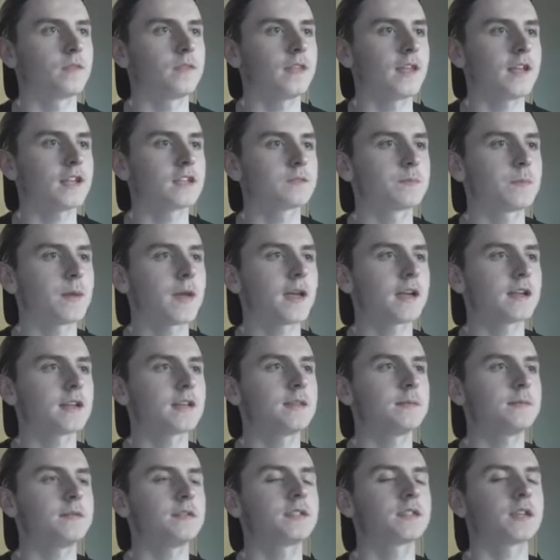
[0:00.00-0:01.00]
Next pack,
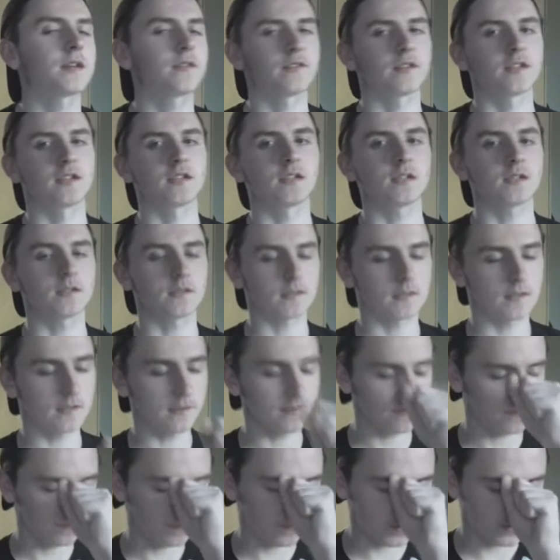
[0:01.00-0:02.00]
give me something.
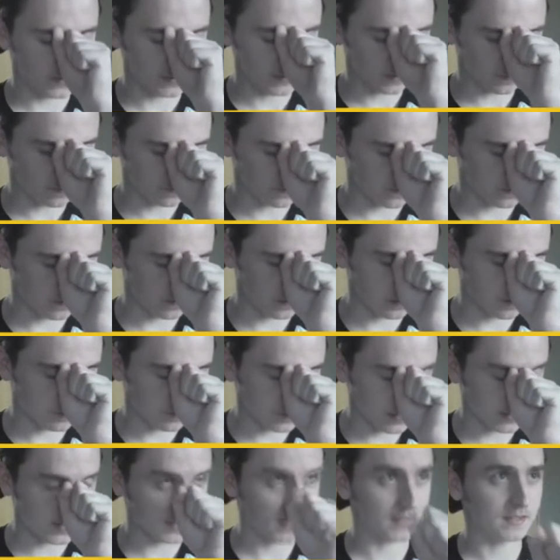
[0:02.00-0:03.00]
Give me something,
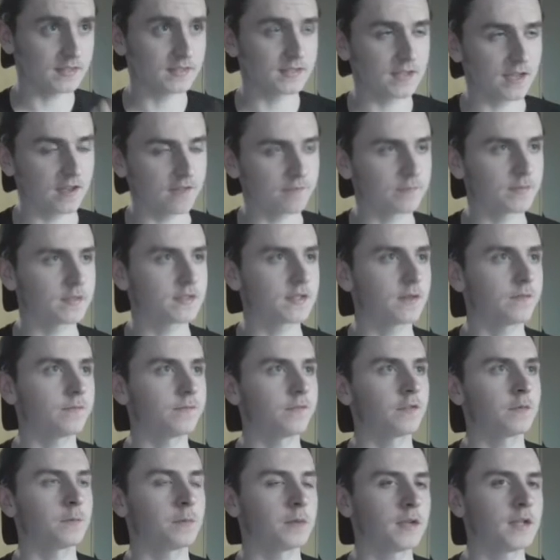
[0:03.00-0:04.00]
please. Give me
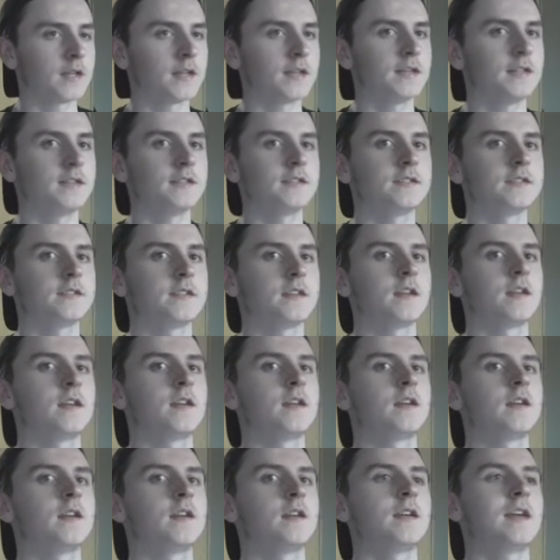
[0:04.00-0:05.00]
something, please.
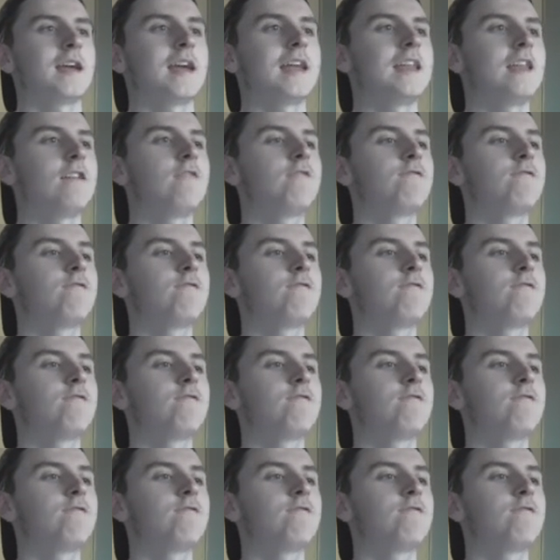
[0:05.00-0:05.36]
An